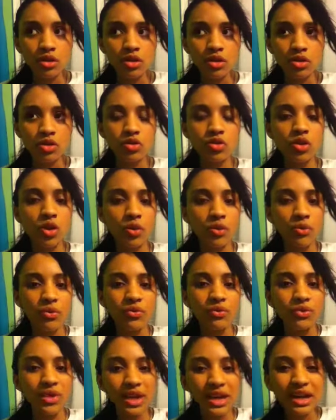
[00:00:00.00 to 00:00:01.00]
You don't
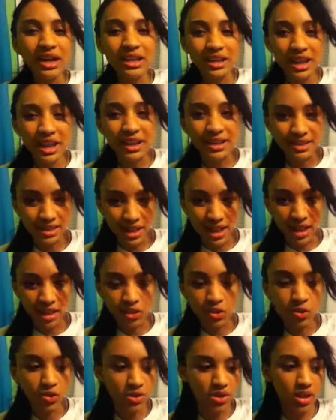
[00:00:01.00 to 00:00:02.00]
think like that.
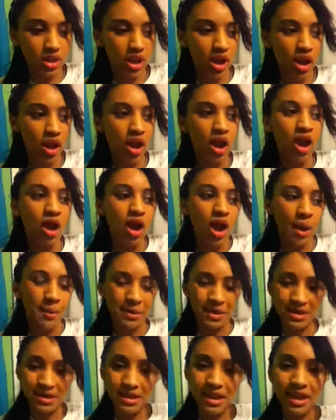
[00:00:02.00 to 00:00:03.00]
You think, I'm
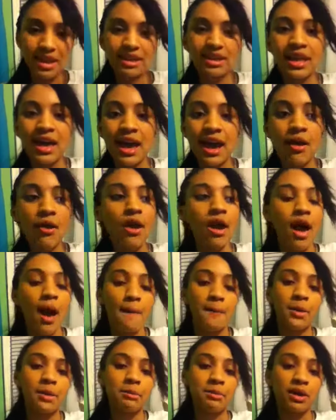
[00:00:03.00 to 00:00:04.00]
going to say it now,
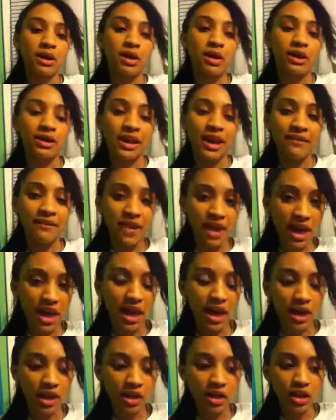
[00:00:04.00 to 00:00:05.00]
I'm going to make her life
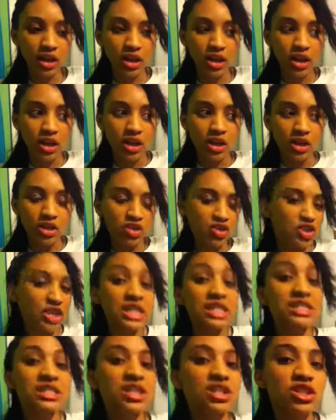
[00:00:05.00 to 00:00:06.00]
hell
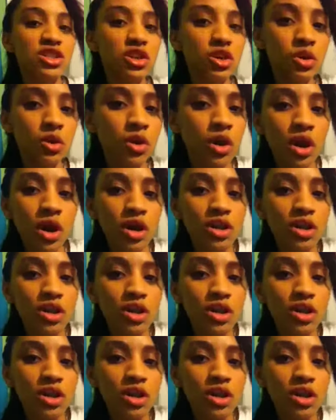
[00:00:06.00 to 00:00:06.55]
just until